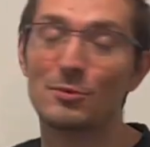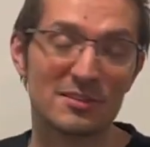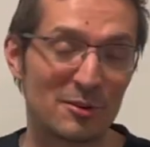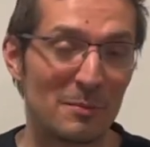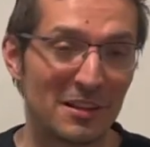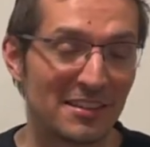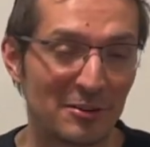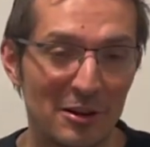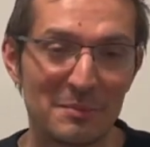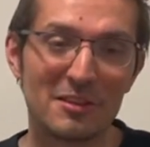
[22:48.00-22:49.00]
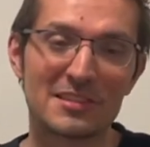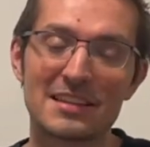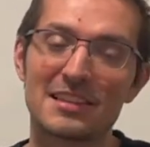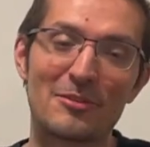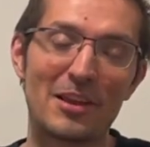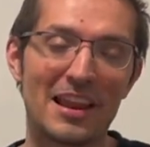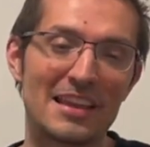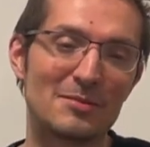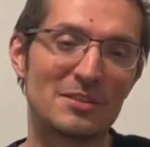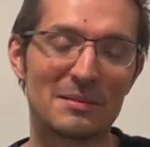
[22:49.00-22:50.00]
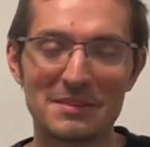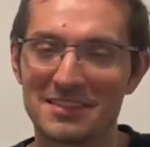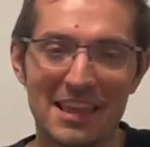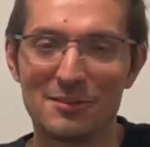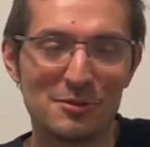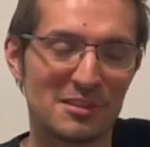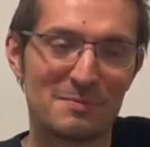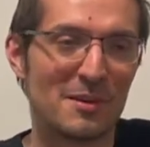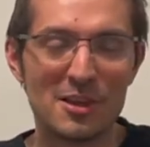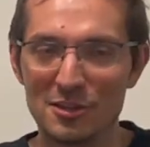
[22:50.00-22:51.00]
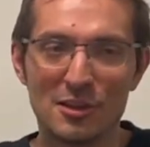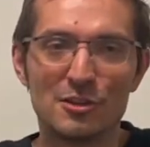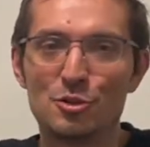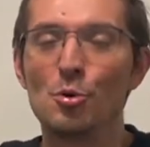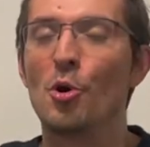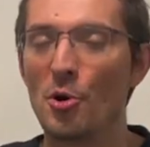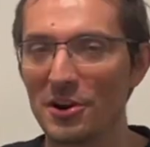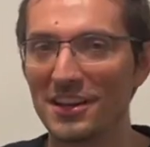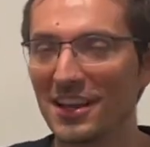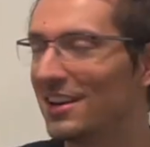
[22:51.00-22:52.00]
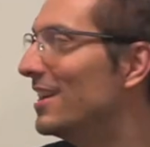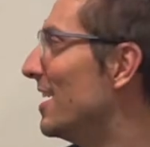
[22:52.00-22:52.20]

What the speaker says: was dropped later on because Einstein realized it was a mistake to just shoehorn it in.